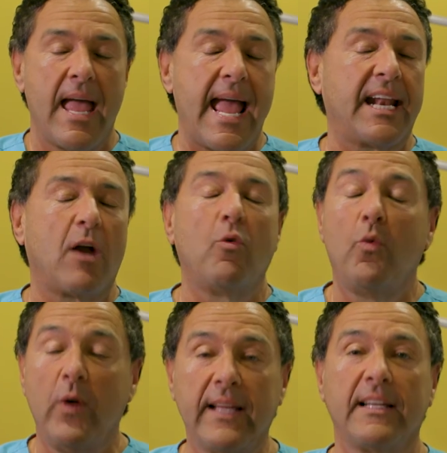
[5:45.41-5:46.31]
And I
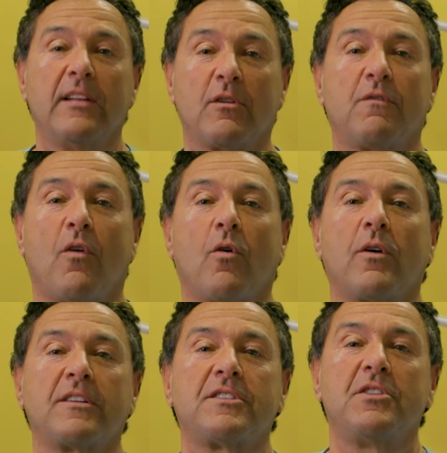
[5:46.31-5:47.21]
really look
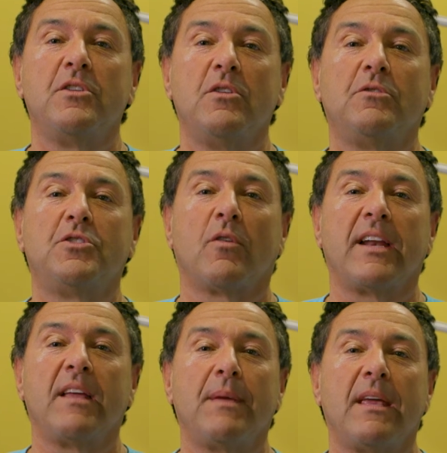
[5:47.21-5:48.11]
forward to you
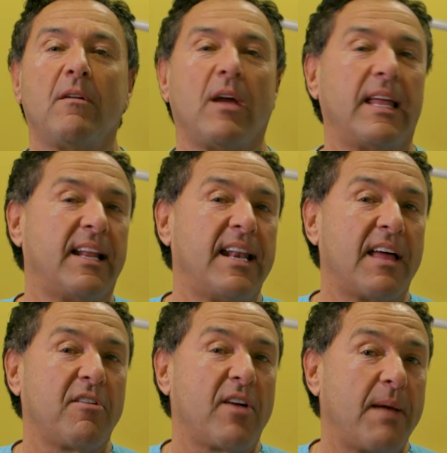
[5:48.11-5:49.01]
joining me in
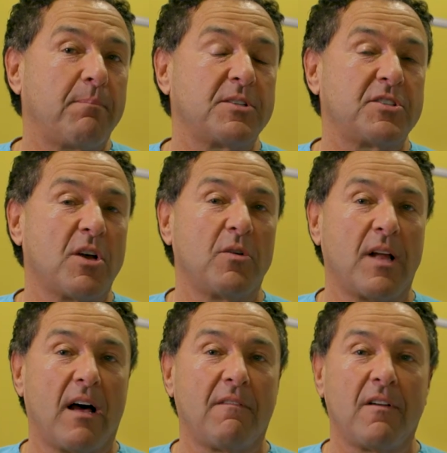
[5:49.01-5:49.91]
another episode
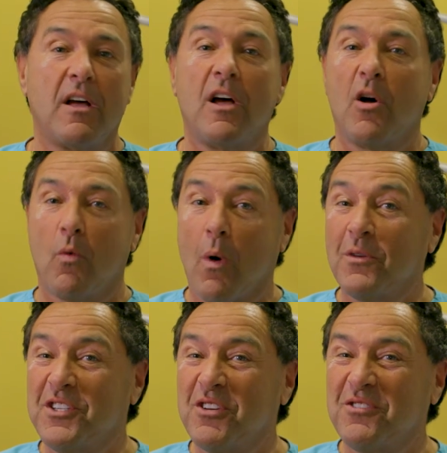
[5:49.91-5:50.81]
of What
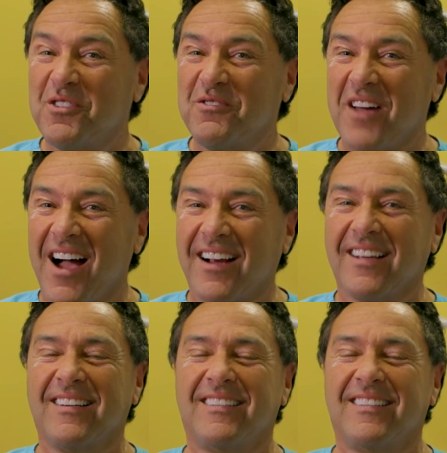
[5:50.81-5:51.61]
Would You Do, Doc?